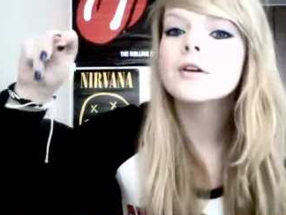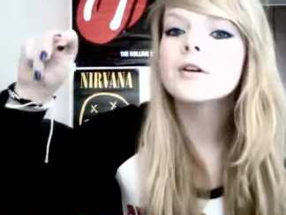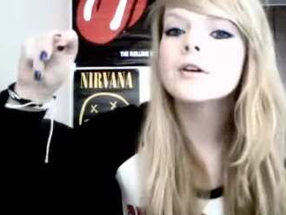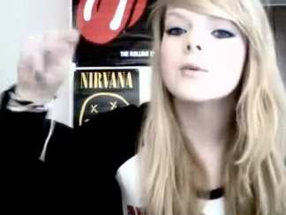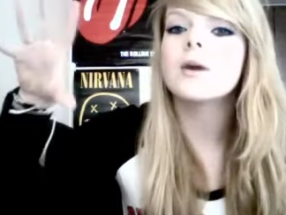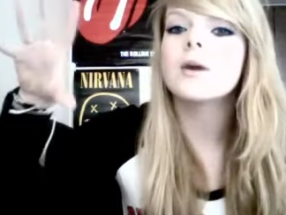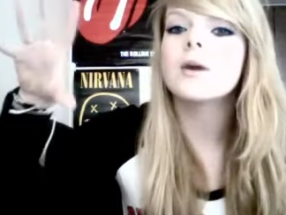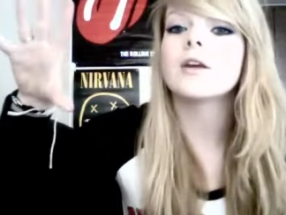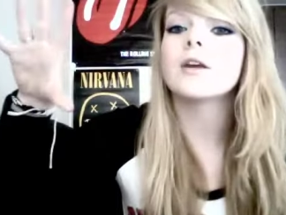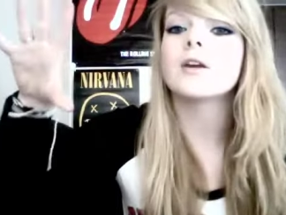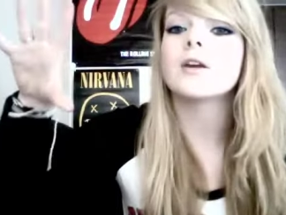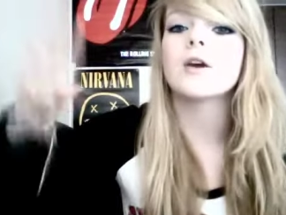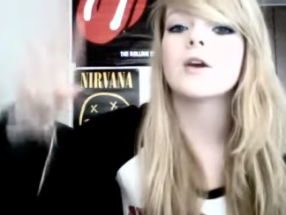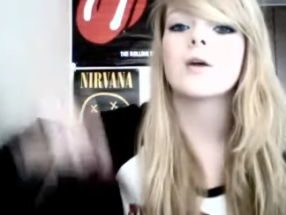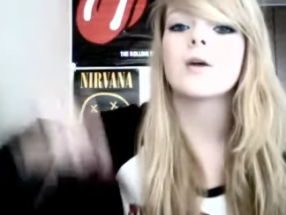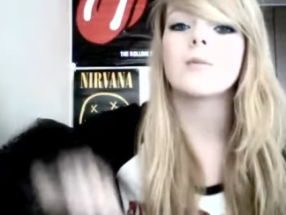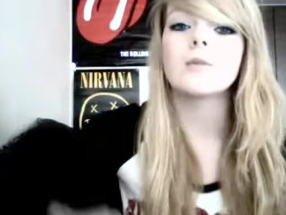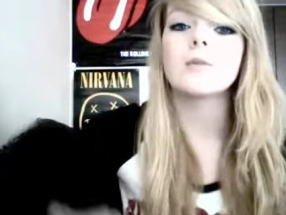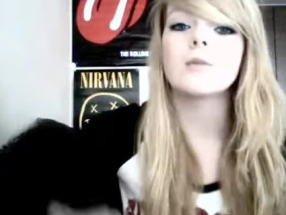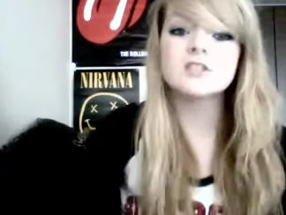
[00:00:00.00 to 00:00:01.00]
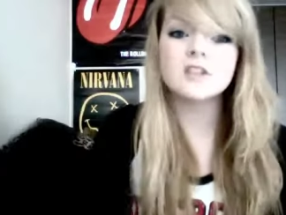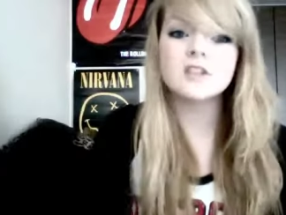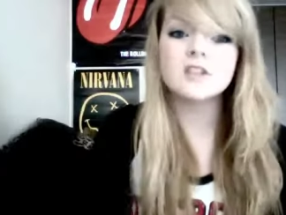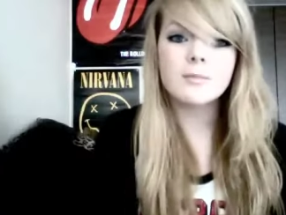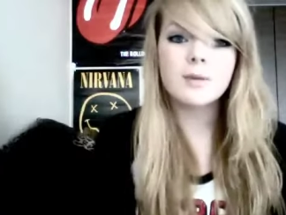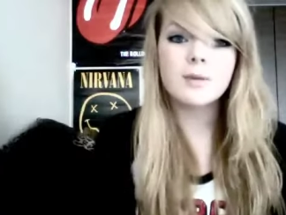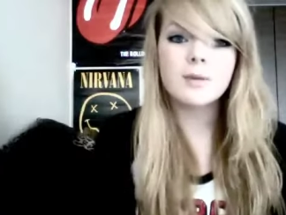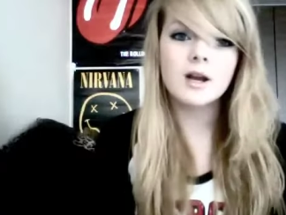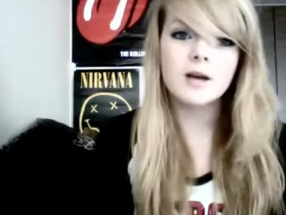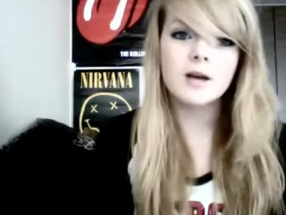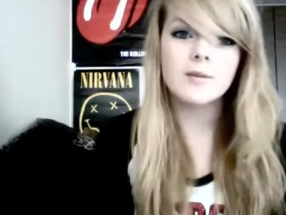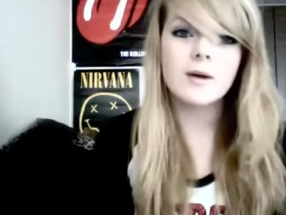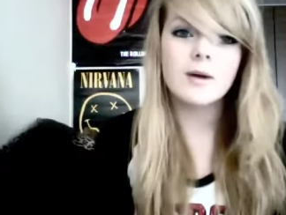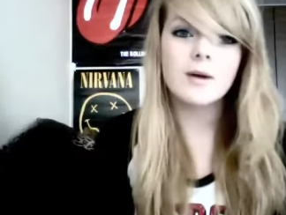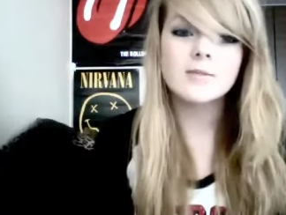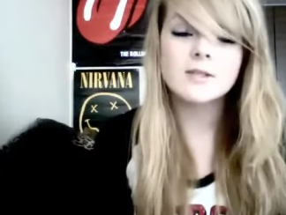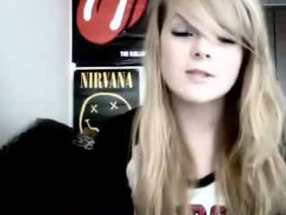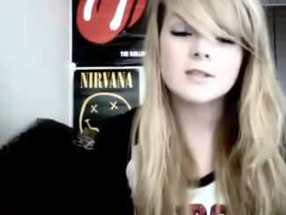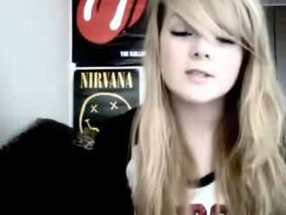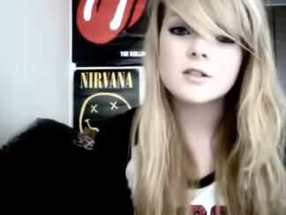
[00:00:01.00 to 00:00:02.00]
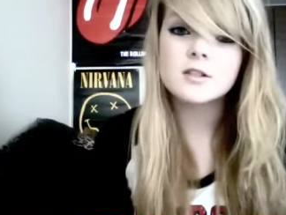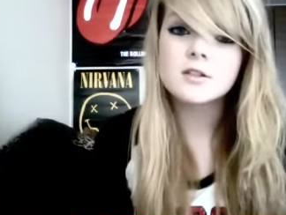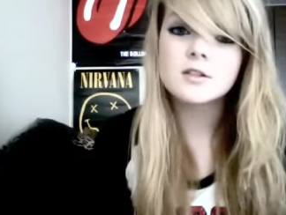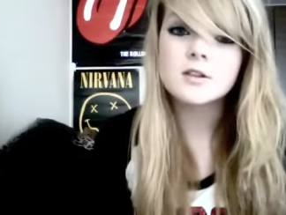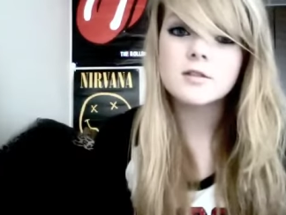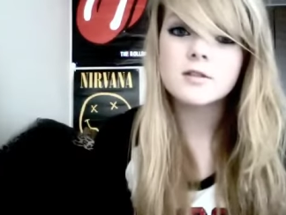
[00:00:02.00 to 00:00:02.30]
where you can go and watch it. But um, I'm just going to